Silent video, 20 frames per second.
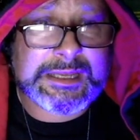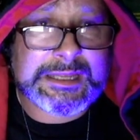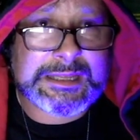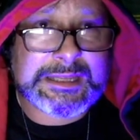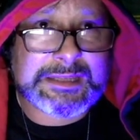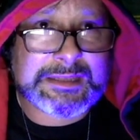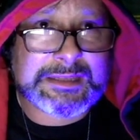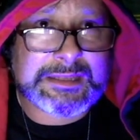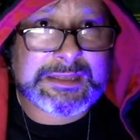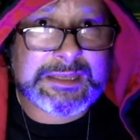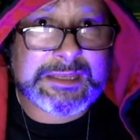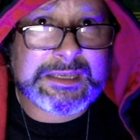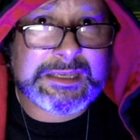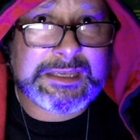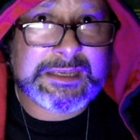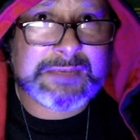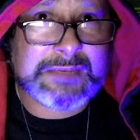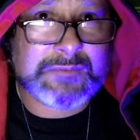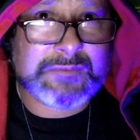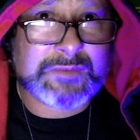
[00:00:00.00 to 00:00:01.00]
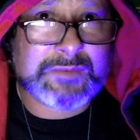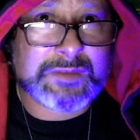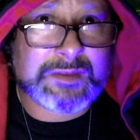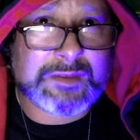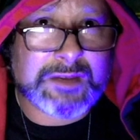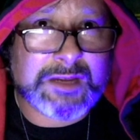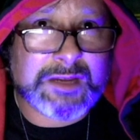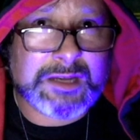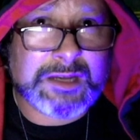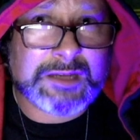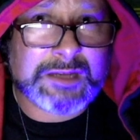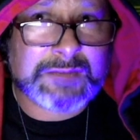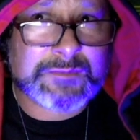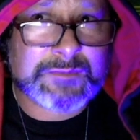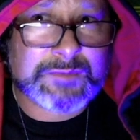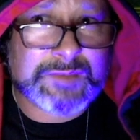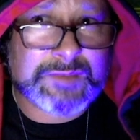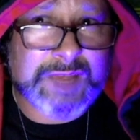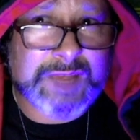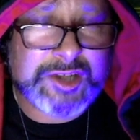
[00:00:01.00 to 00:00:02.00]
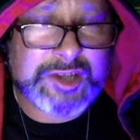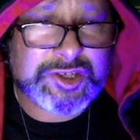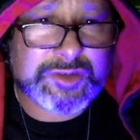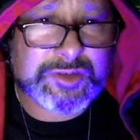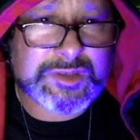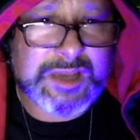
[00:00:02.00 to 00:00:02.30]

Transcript: The sideshows